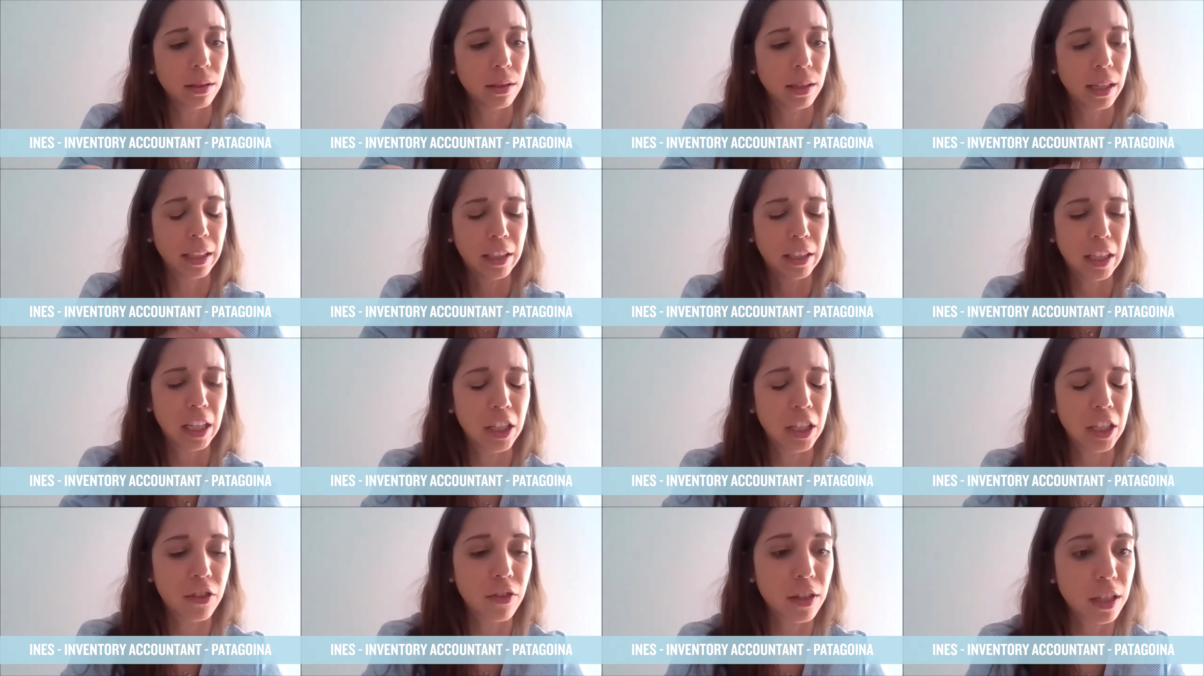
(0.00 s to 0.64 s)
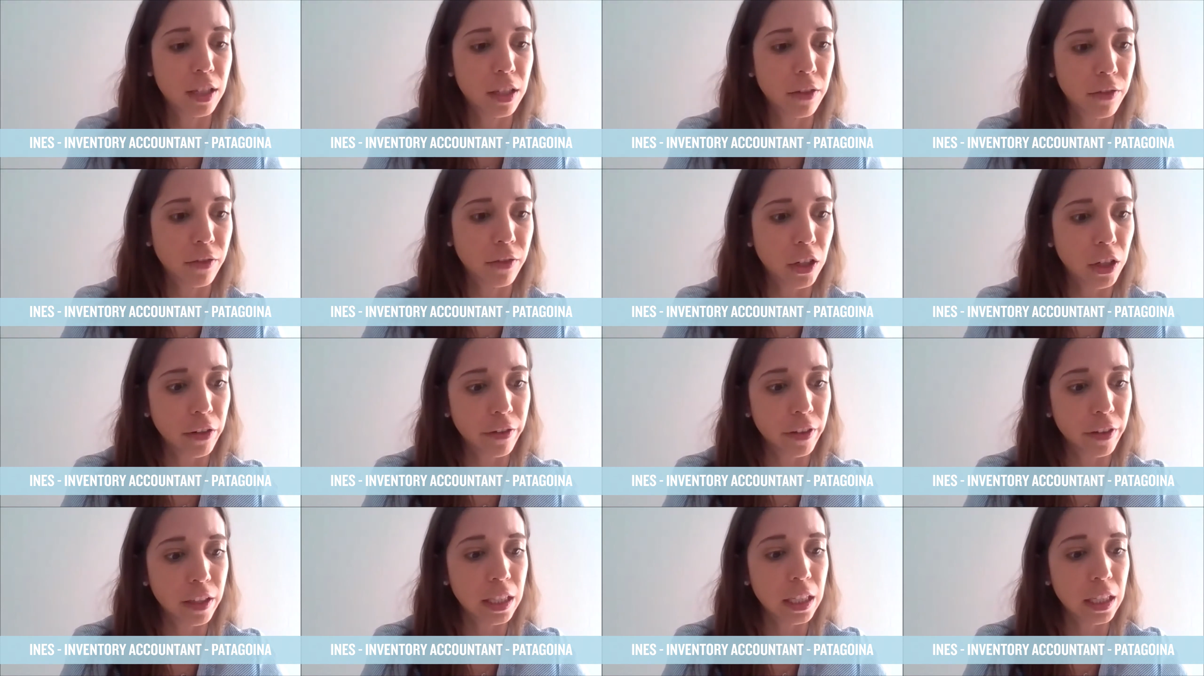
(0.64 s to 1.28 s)
at the entrance of the
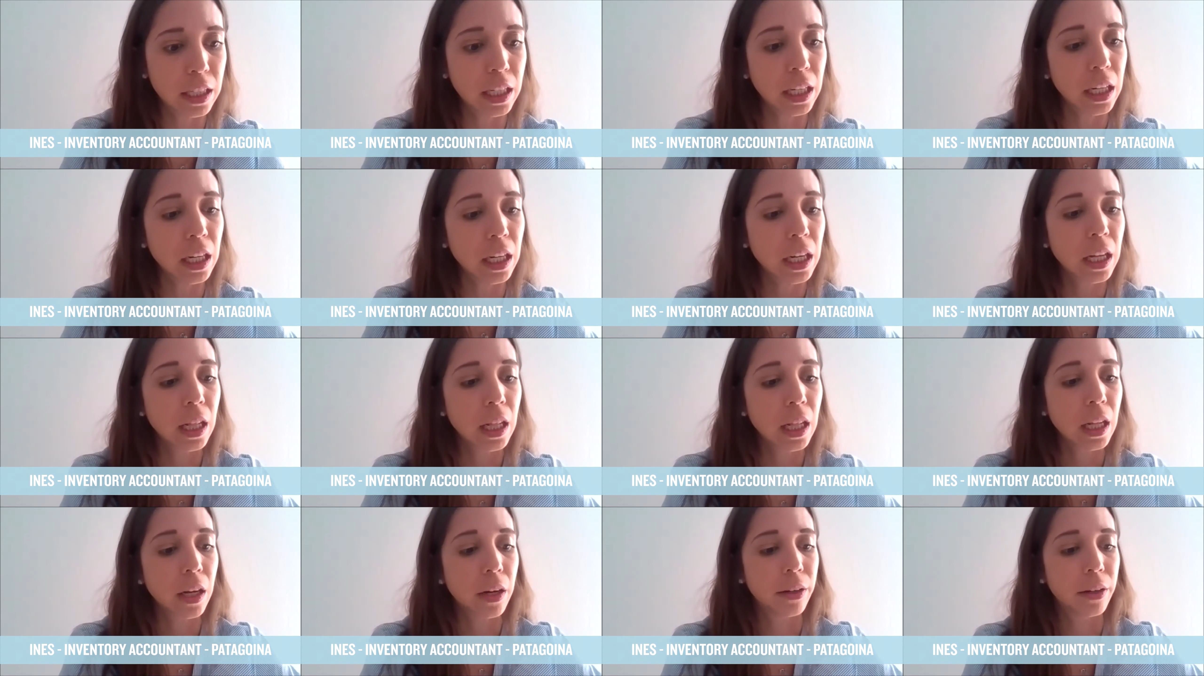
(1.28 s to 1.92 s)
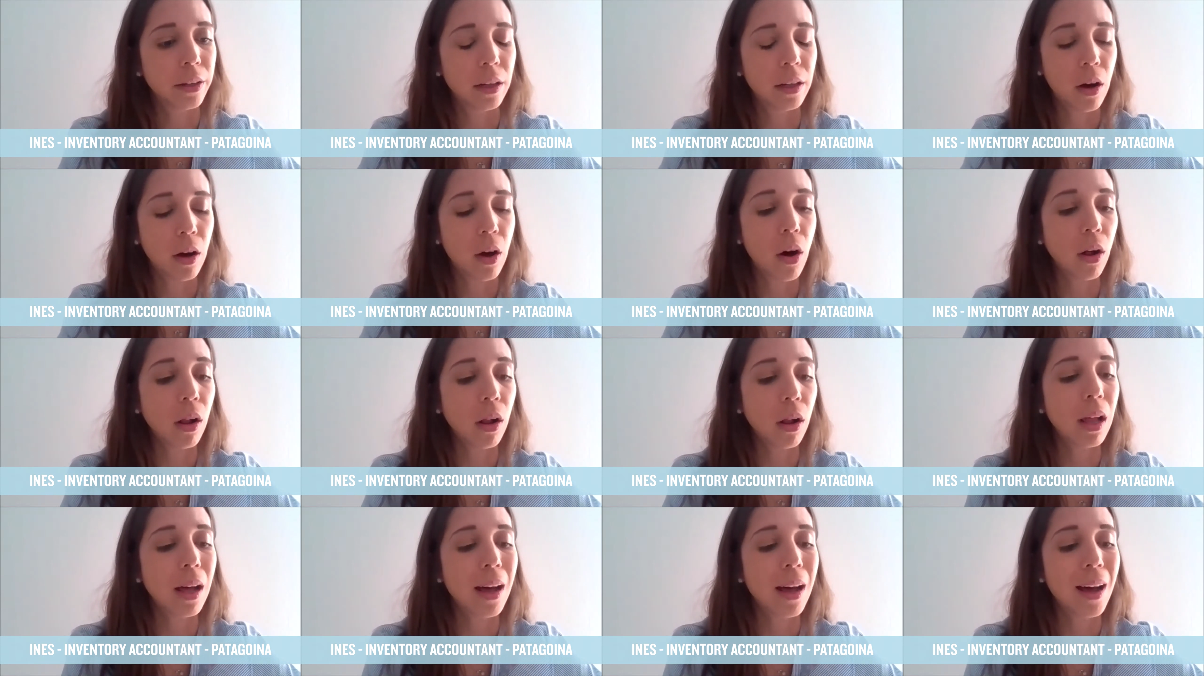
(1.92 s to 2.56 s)
university, the
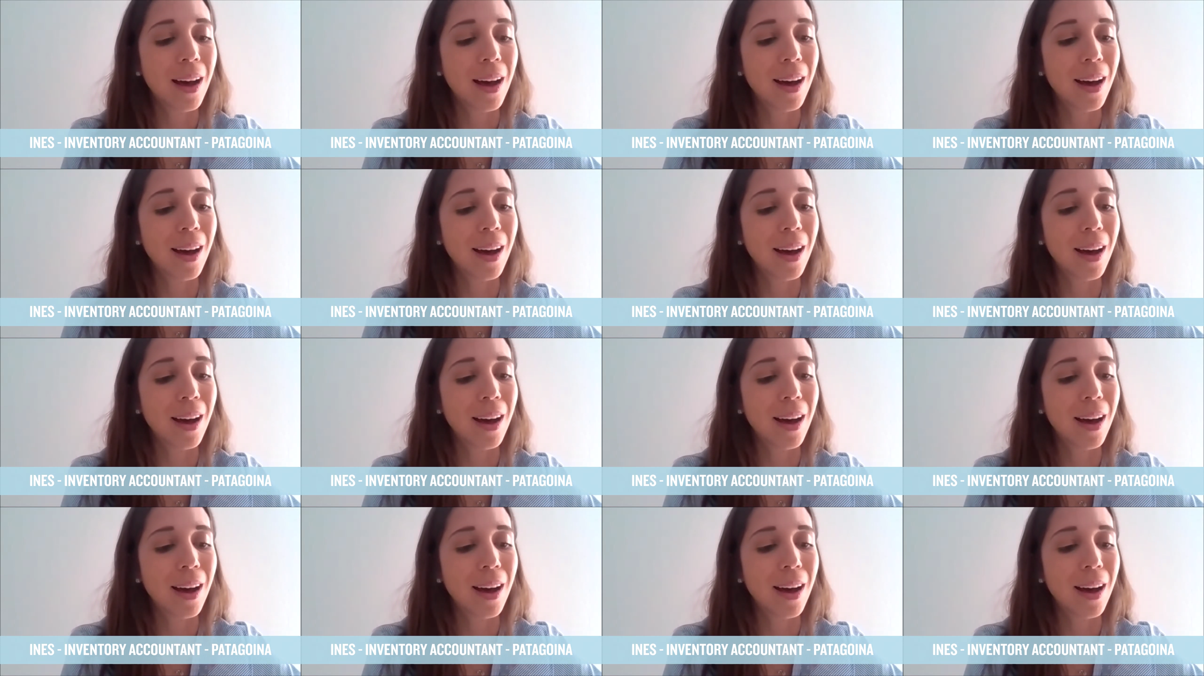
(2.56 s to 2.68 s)
hall.